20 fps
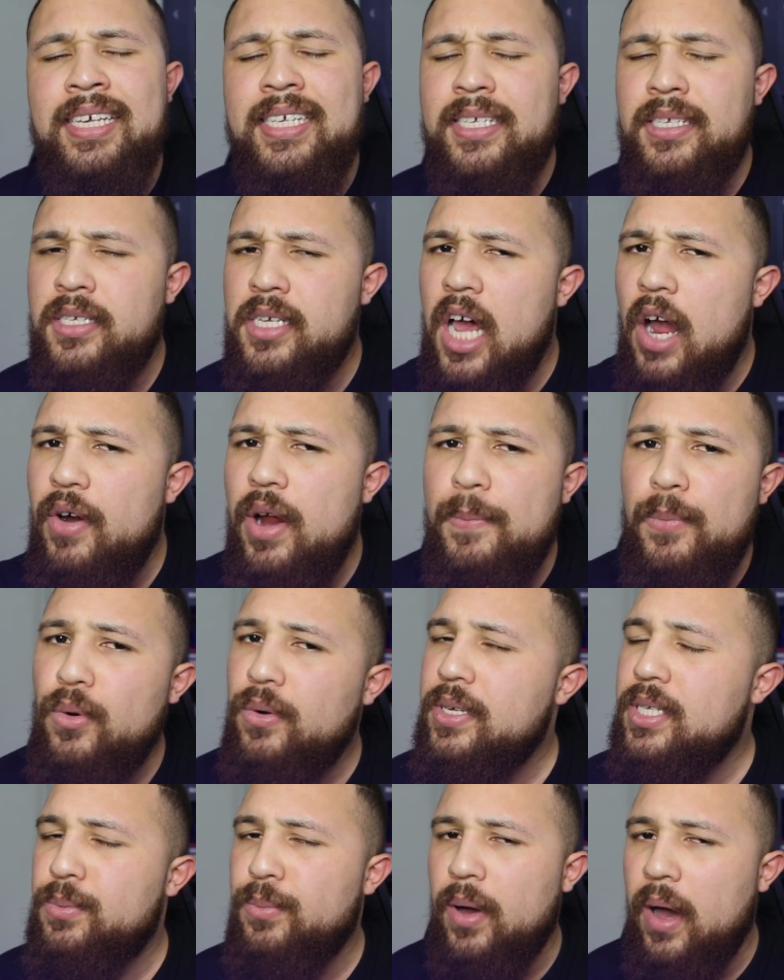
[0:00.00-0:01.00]

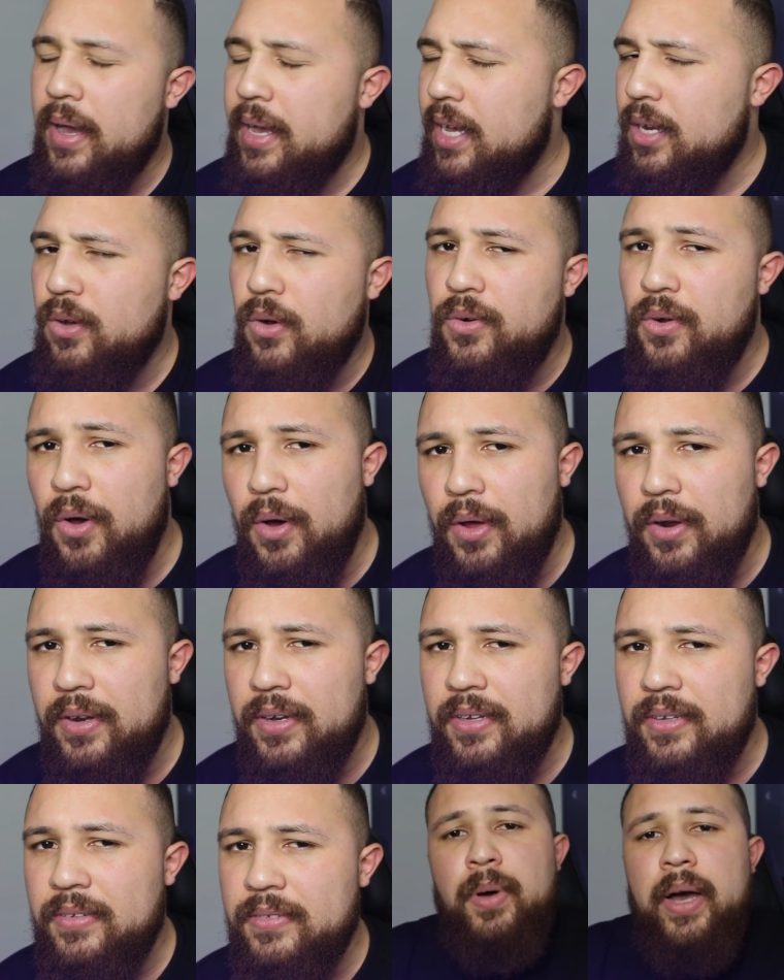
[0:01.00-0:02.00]
Storyboard is working or not.
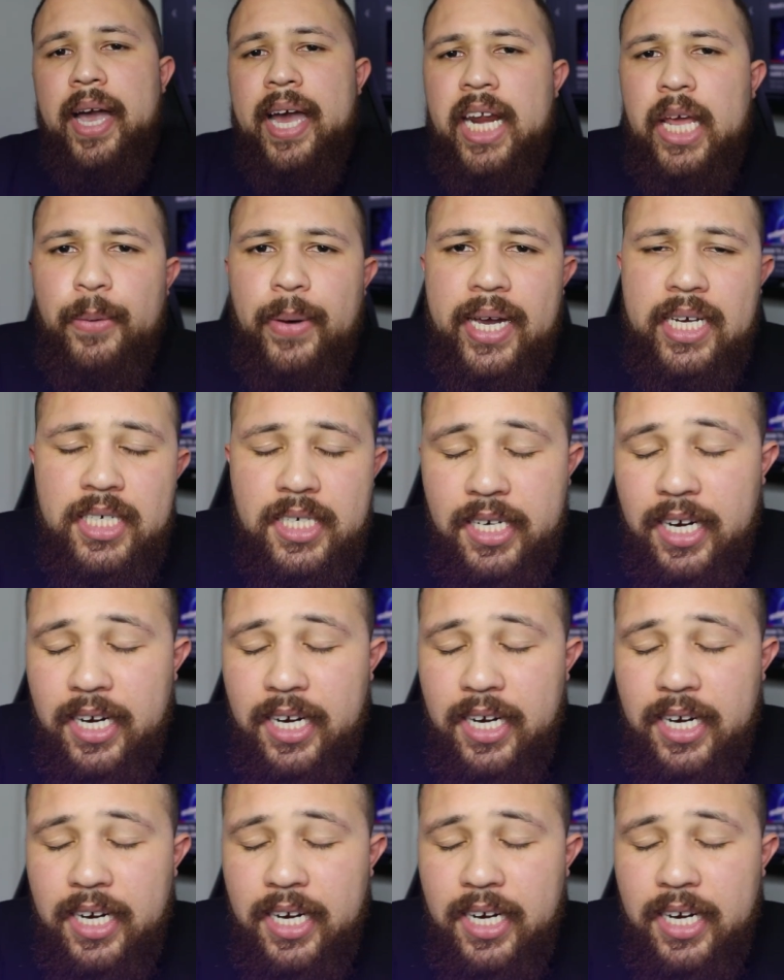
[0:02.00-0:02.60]
But anyway,